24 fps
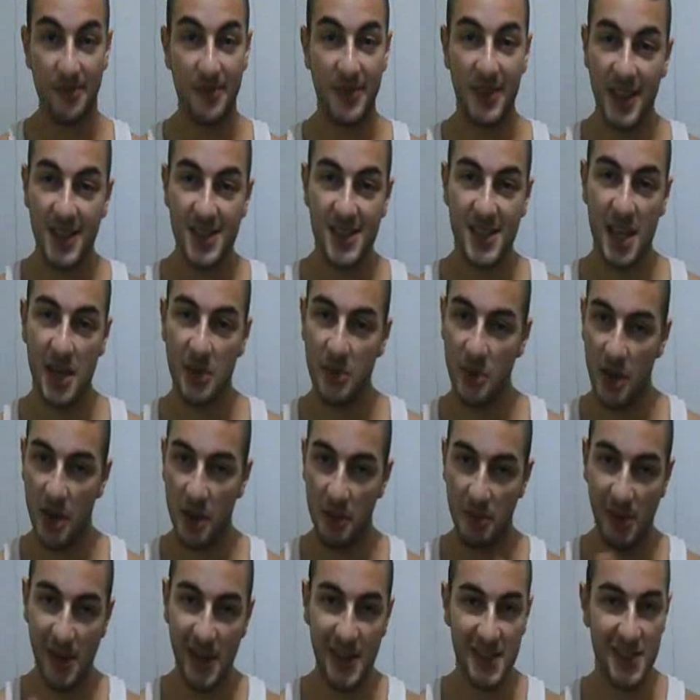Yes, they were.
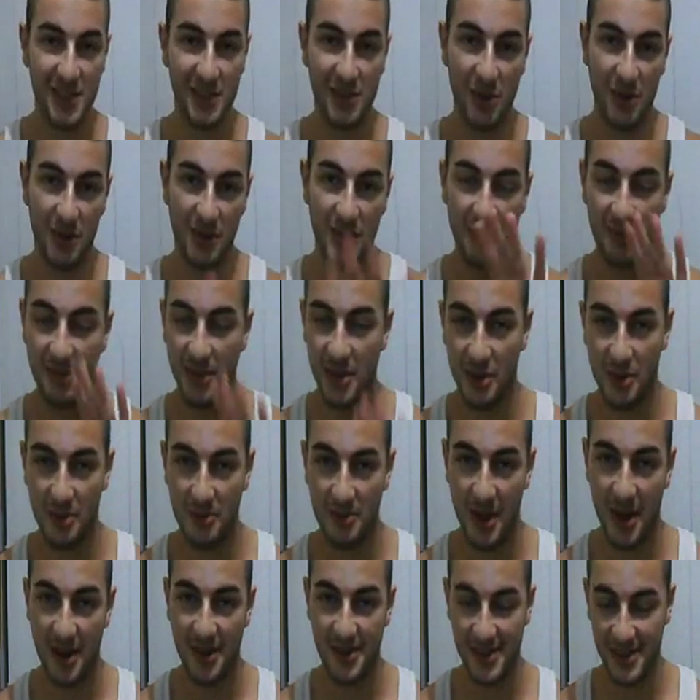Please ignore them. They're
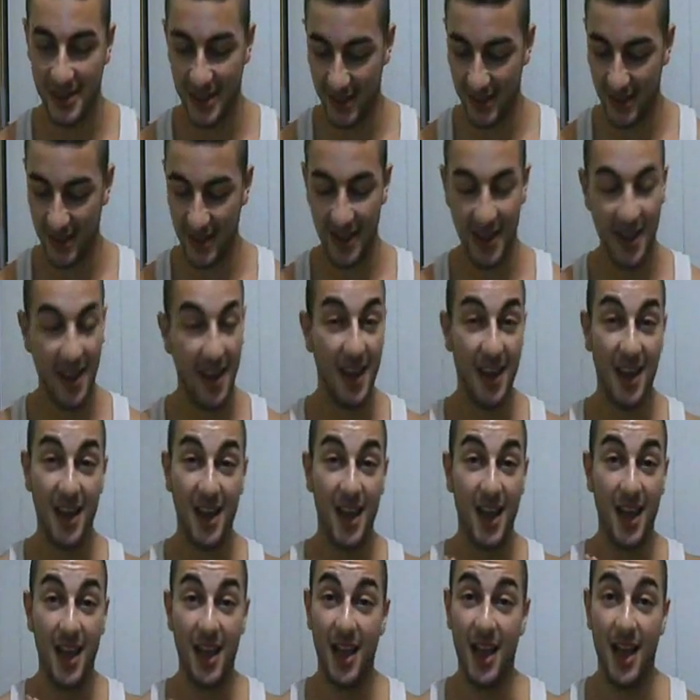embarrassing.
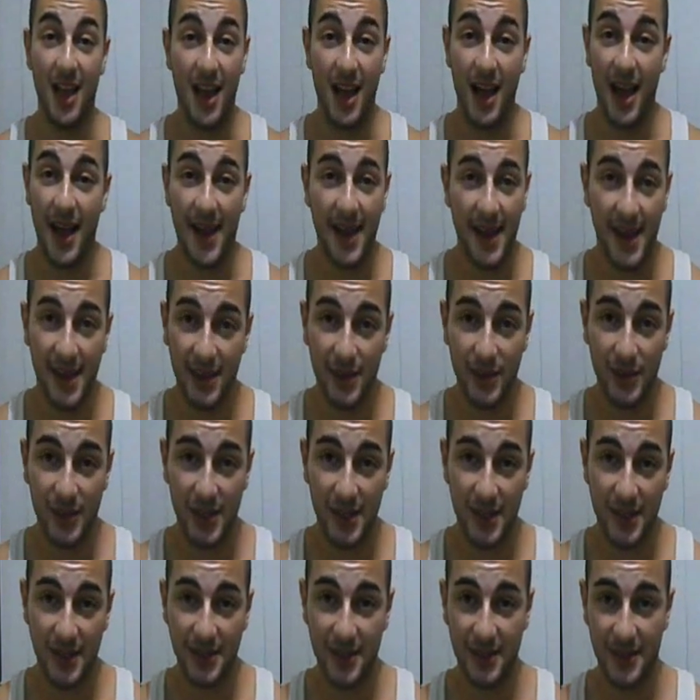I hate
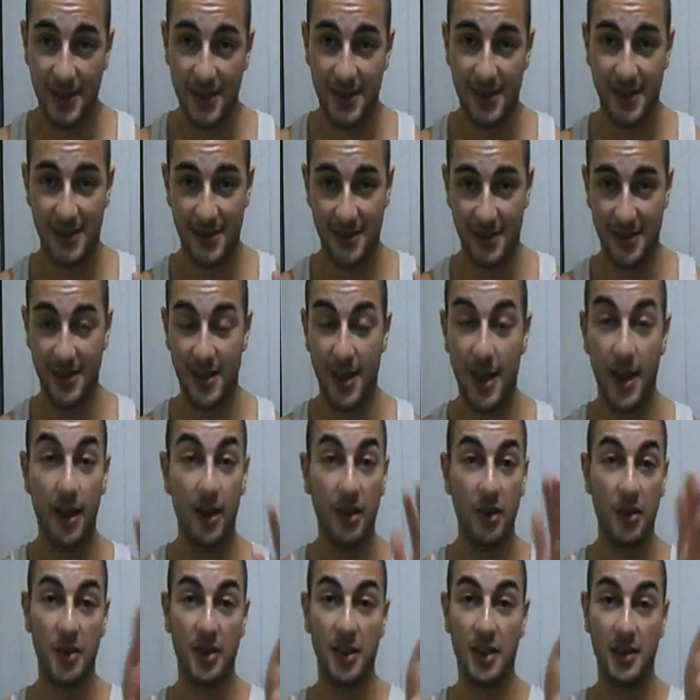uni.
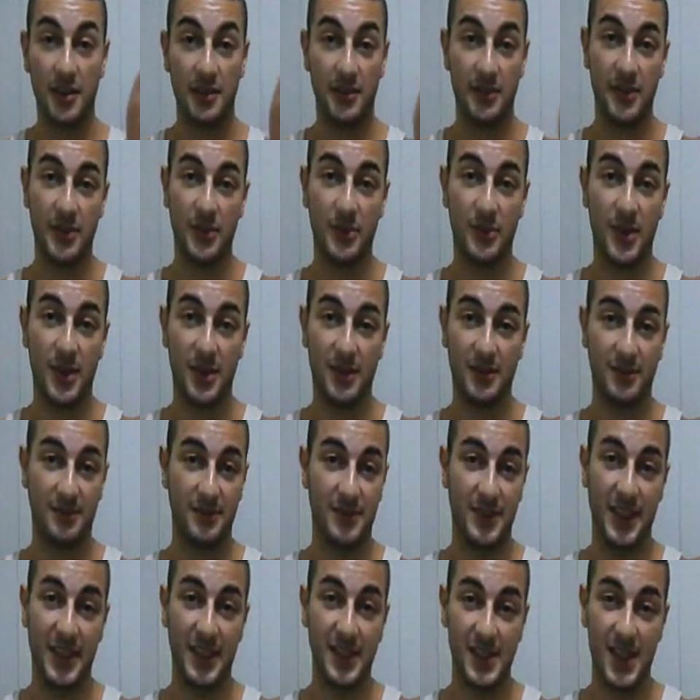Oh, and if you want,
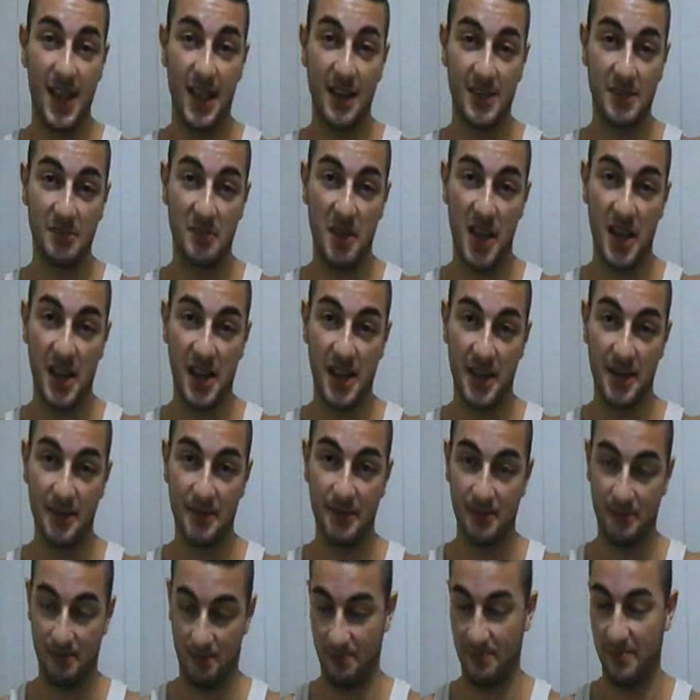you can see how smart I am.
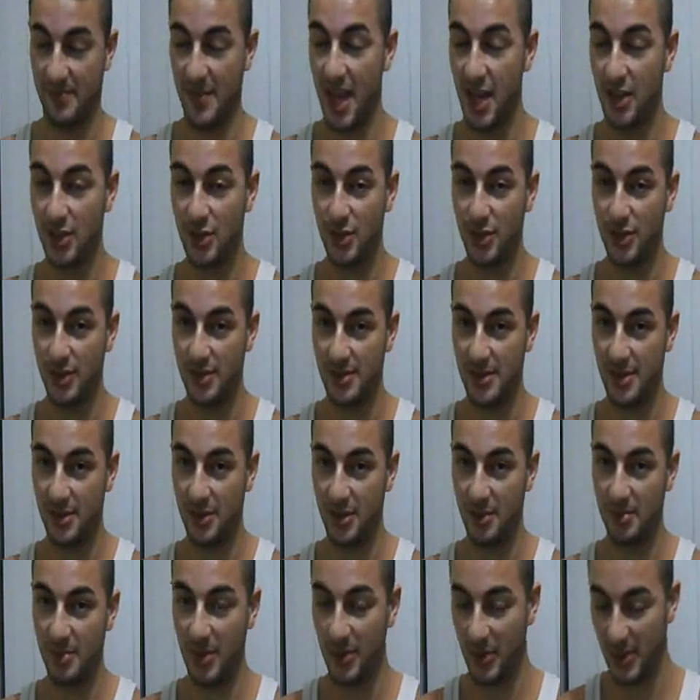I do use a
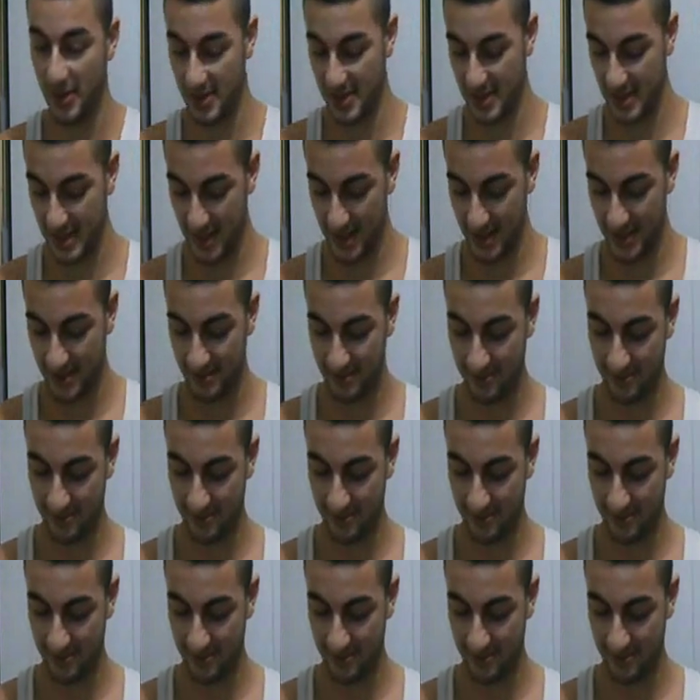lot of big words in there.